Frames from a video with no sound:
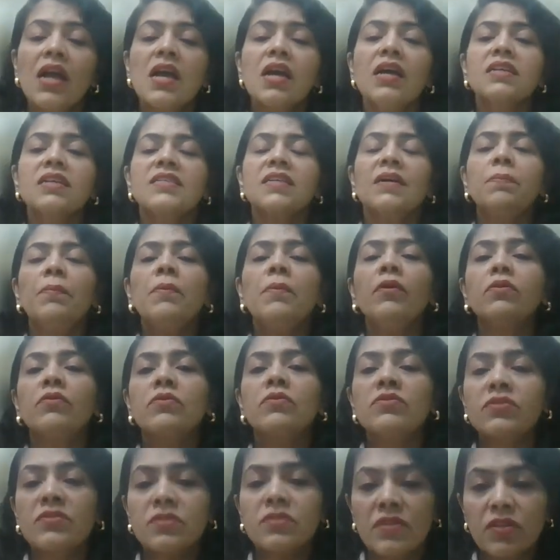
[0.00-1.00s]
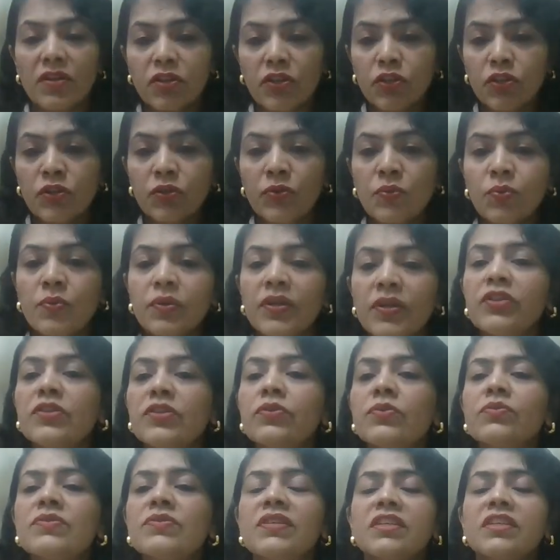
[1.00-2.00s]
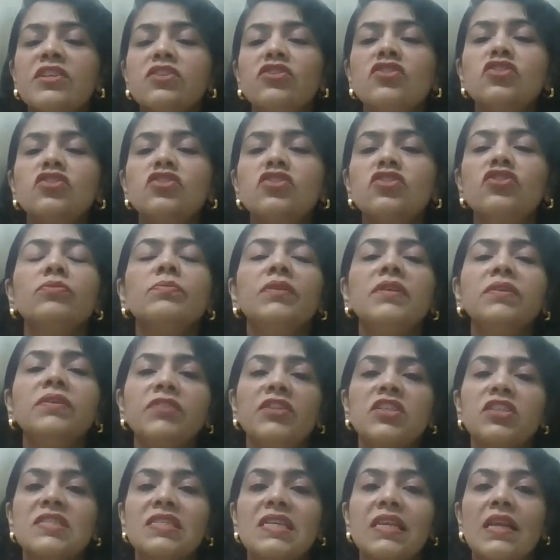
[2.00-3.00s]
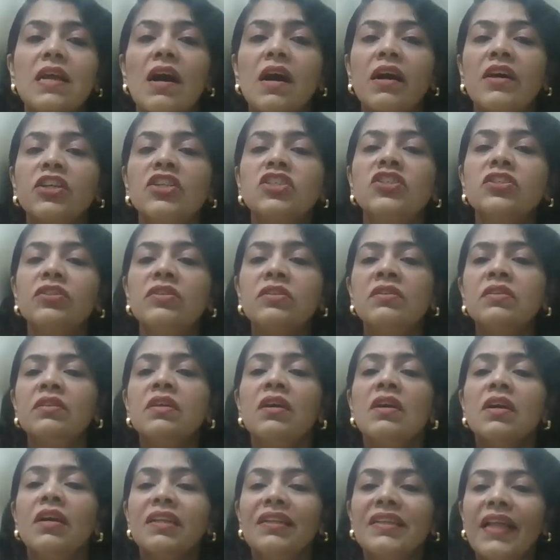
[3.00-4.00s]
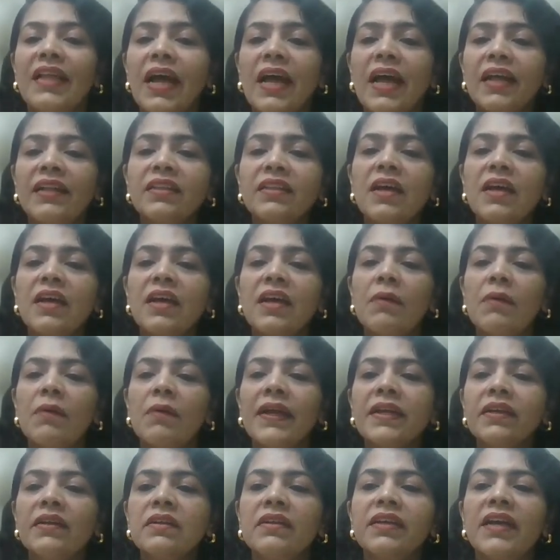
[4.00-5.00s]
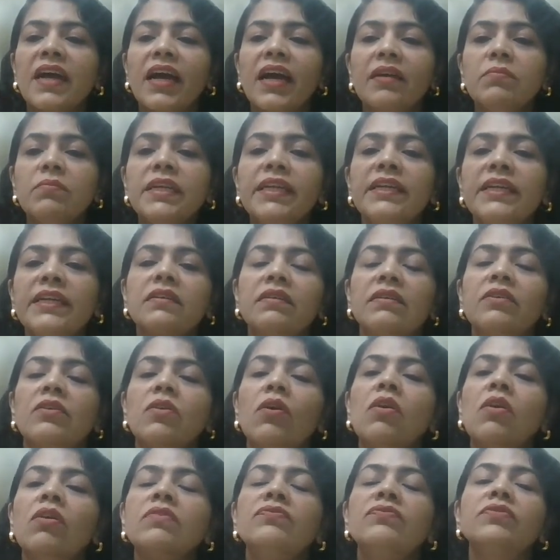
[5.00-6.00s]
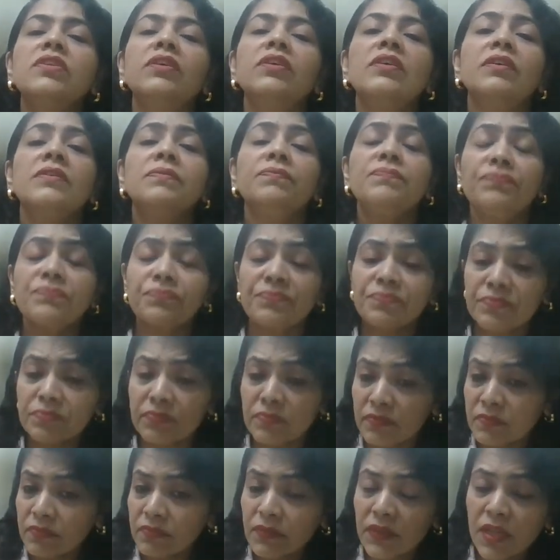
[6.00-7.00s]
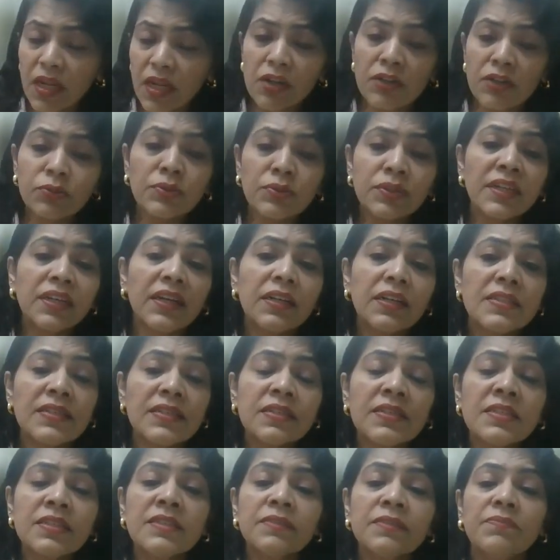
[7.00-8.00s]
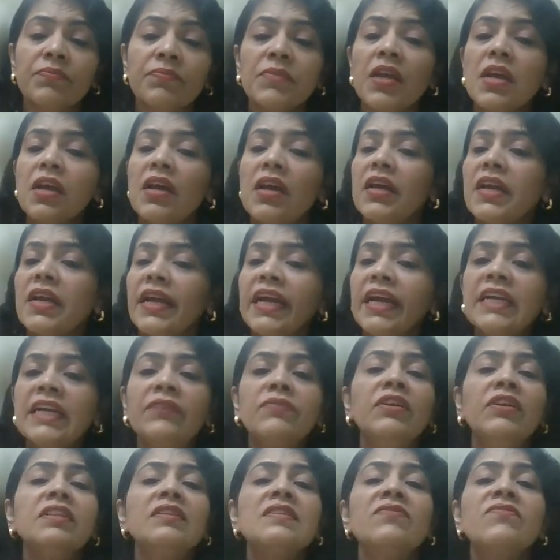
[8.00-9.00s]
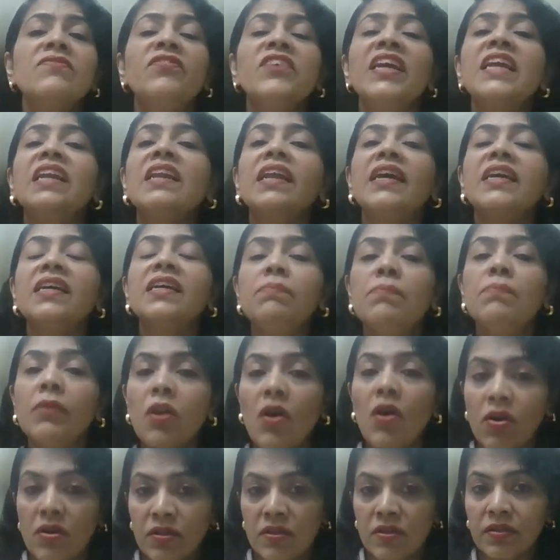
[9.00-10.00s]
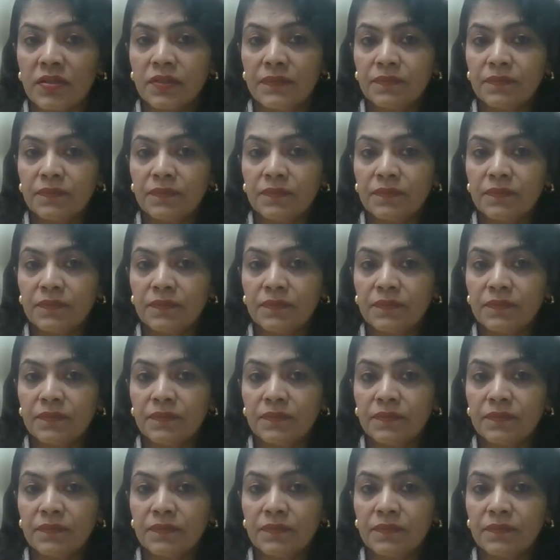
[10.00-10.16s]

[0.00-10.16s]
Suppose you use an instrument which is larger than the apical diameter of the root canal system. It will feel like a block